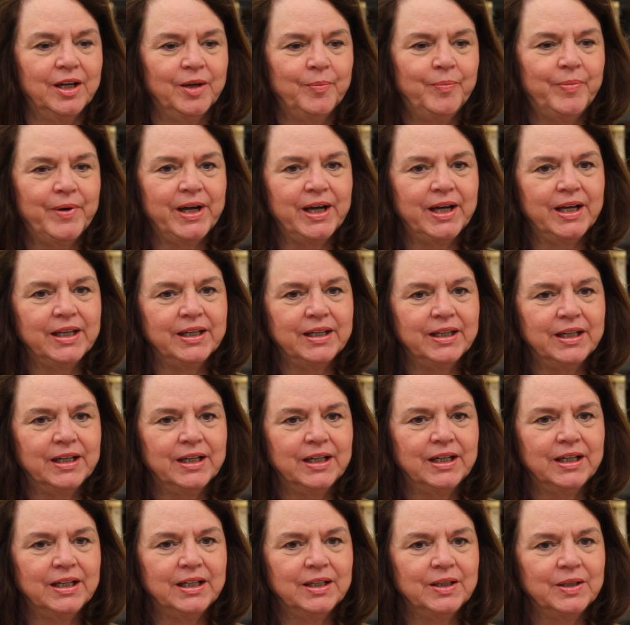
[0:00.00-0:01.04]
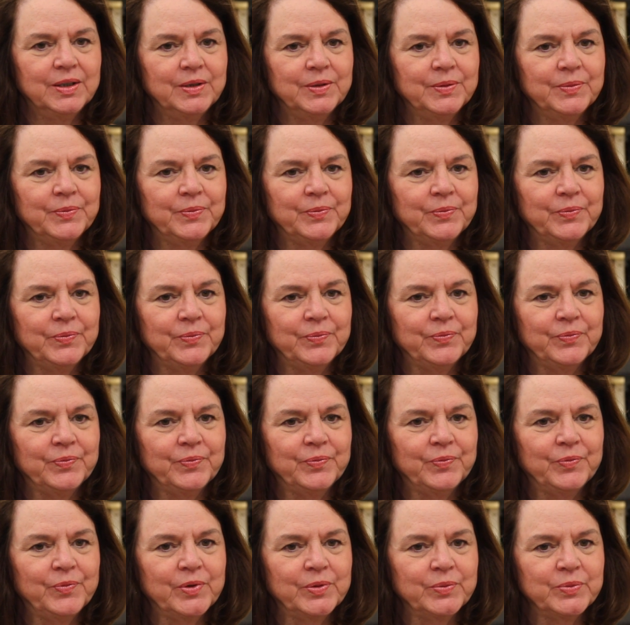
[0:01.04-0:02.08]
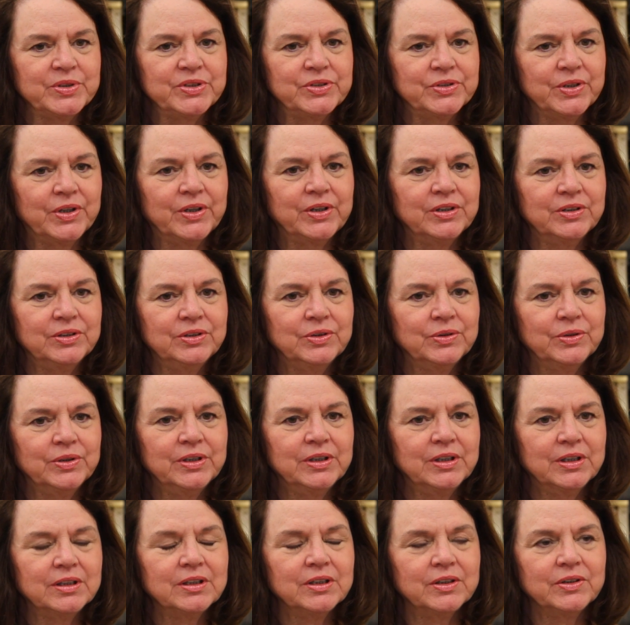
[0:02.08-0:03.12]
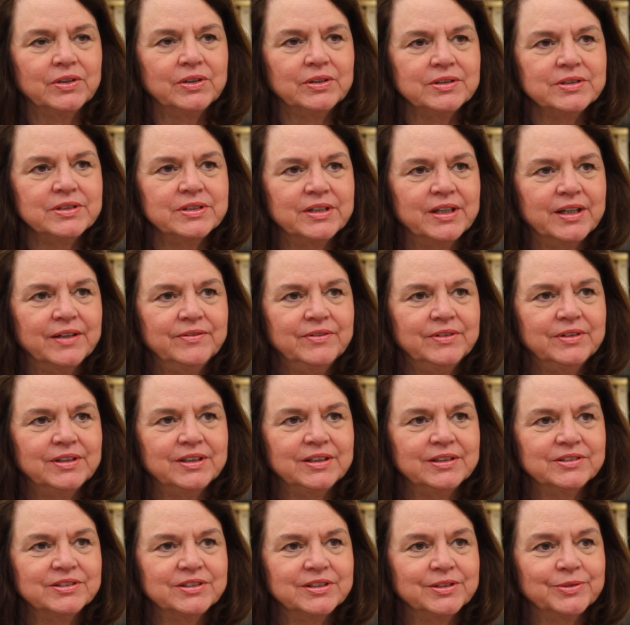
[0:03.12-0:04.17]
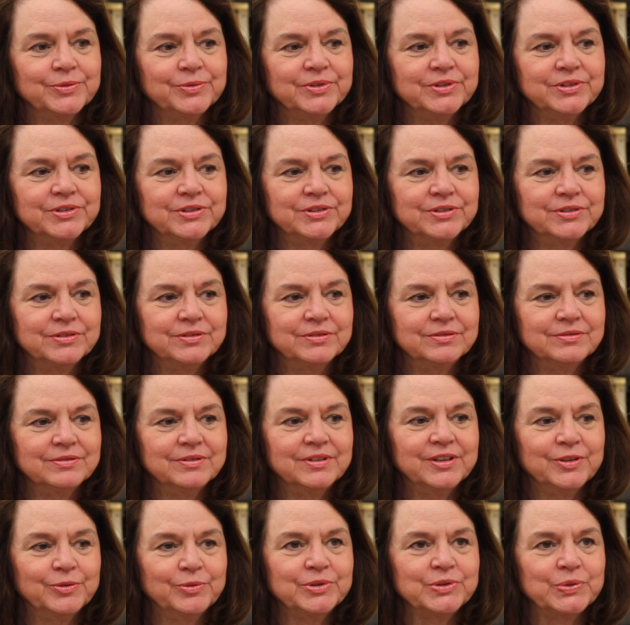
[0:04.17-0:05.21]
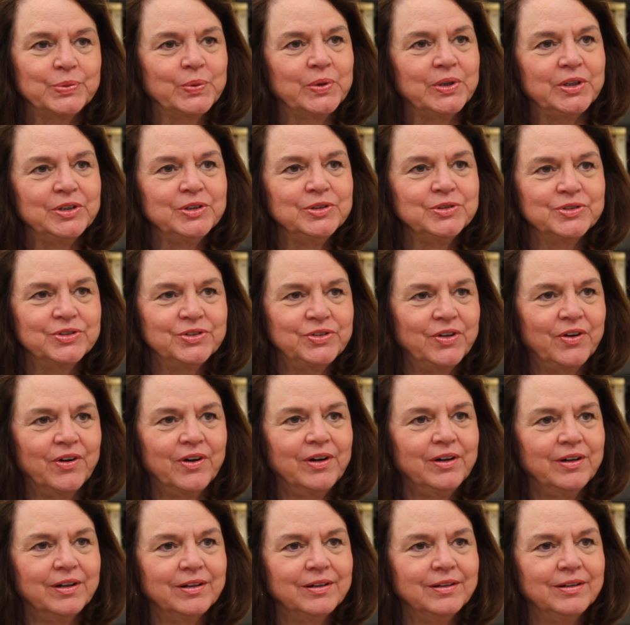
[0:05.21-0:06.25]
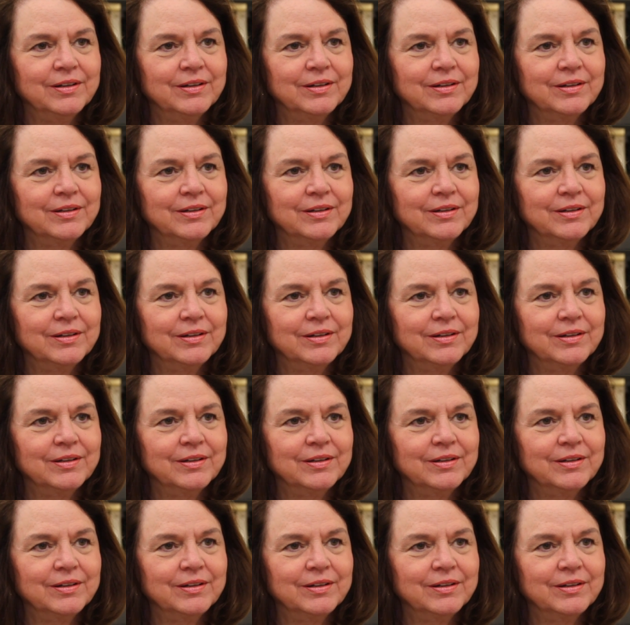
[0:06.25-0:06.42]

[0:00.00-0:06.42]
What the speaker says: But when we started doing it in the early 70s, it was where you started.